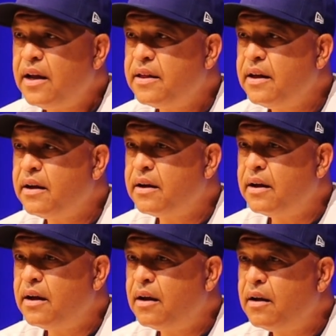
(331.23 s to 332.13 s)
I think
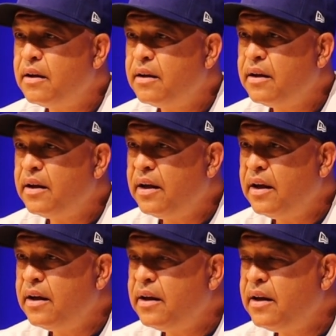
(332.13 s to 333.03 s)

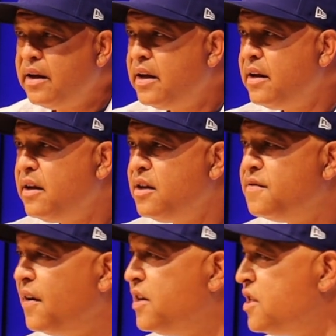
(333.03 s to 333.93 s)
he's
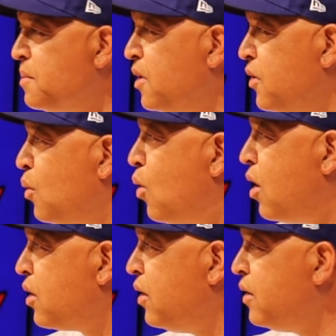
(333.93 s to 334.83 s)
very similar to
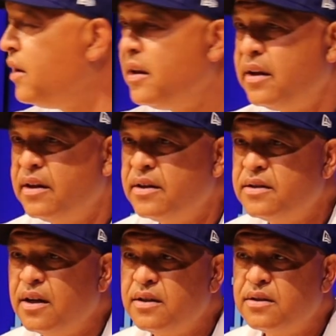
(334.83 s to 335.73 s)
Walker in the
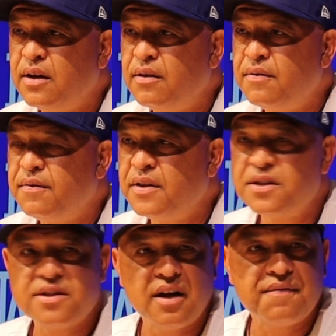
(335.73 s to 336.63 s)
sense of the
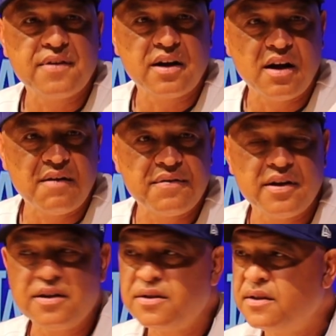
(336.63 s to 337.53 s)
stuff, the
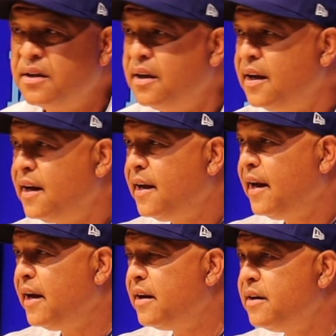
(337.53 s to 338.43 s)
confidence.
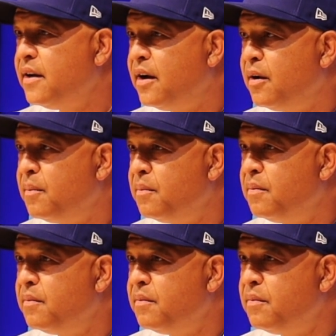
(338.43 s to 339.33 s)
And
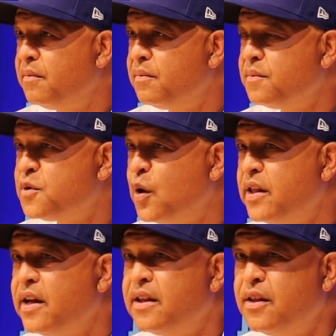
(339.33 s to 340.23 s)
so
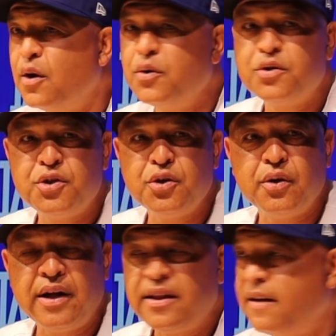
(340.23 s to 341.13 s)
I think that those
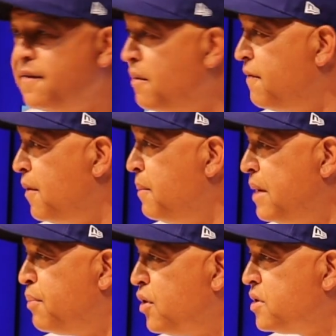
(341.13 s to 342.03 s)
two, I think from
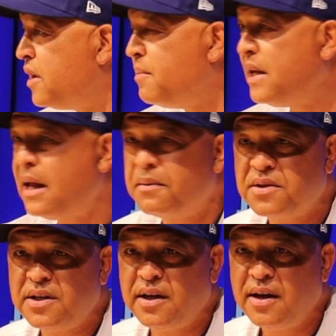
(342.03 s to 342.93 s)
me personally, being able to
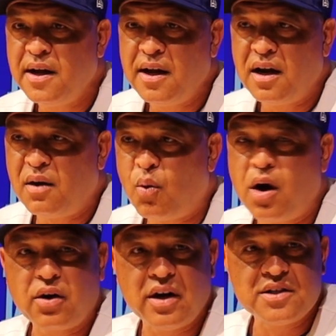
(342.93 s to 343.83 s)
see
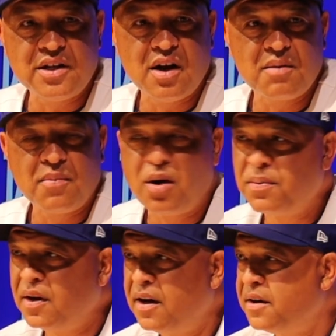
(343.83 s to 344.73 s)
Walker as a young
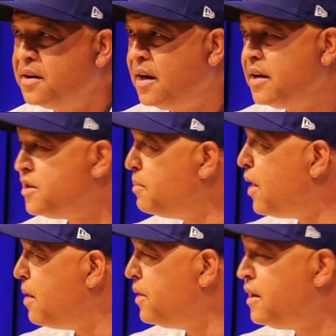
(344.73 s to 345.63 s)
ball player to
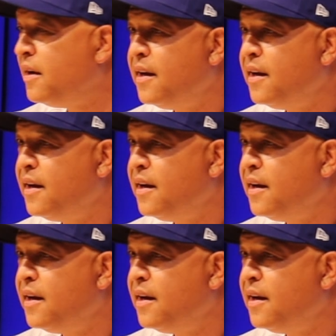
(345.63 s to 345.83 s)
Bobby.